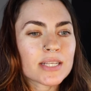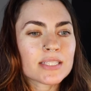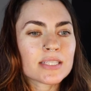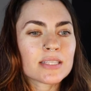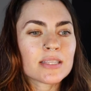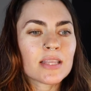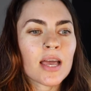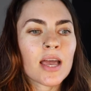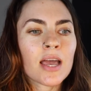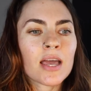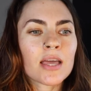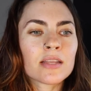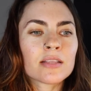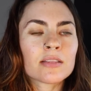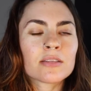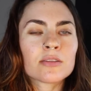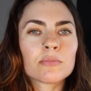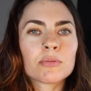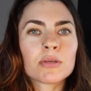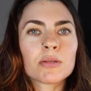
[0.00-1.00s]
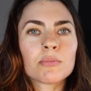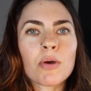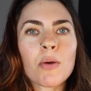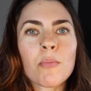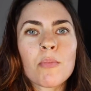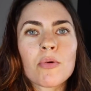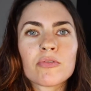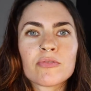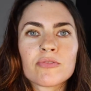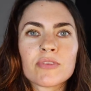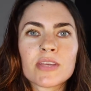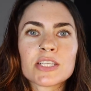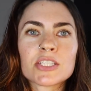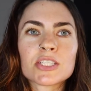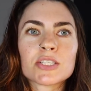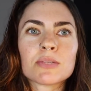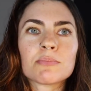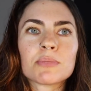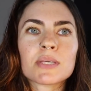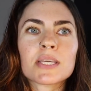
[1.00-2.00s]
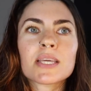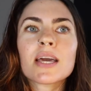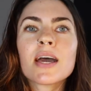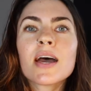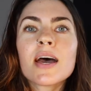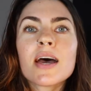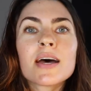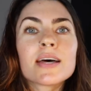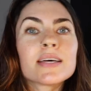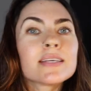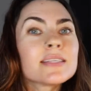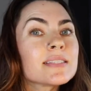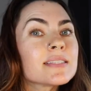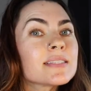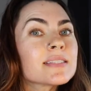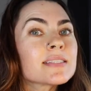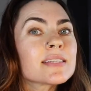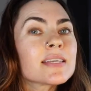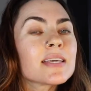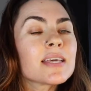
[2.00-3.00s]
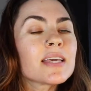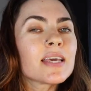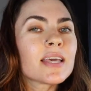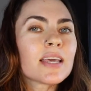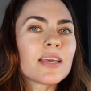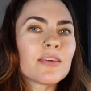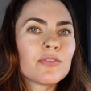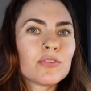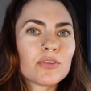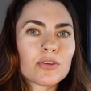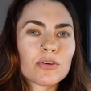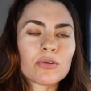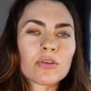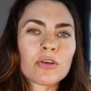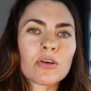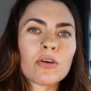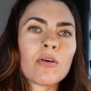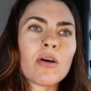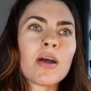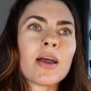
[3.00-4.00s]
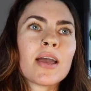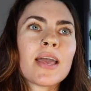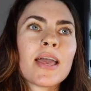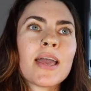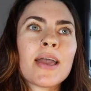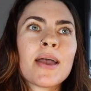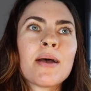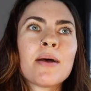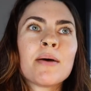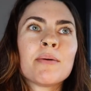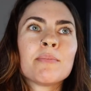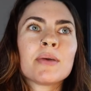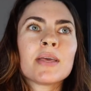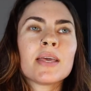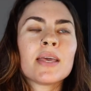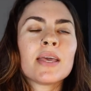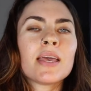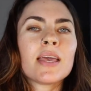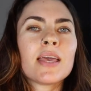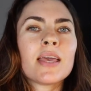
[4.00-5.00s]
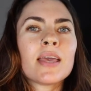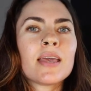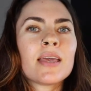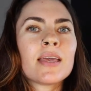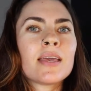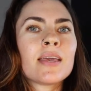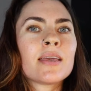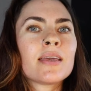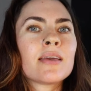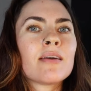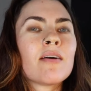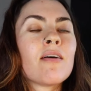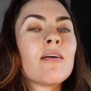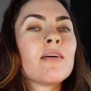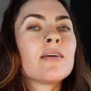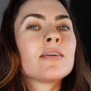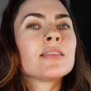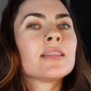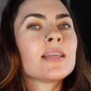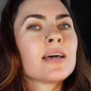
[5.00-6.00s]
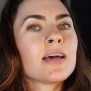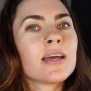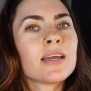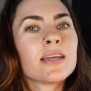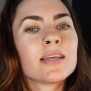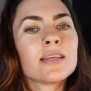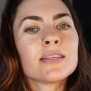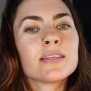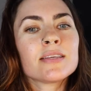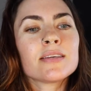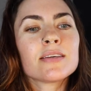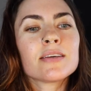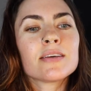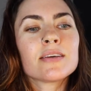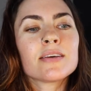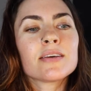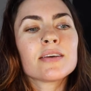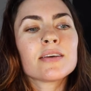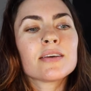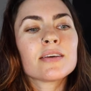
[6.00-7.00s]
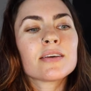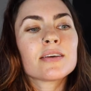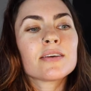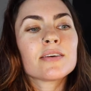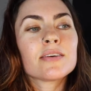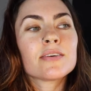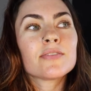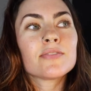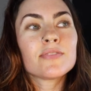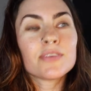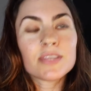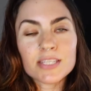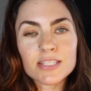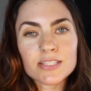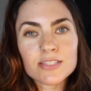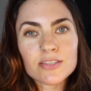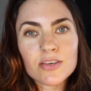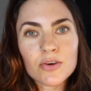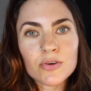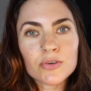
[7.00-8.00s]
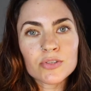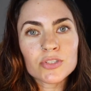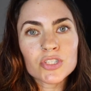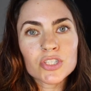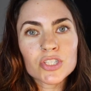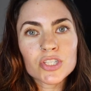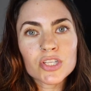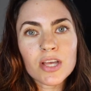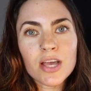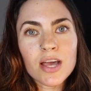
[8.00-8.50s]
Did that and a little bit about motivation, because if you don't know, I am a online fitness coach.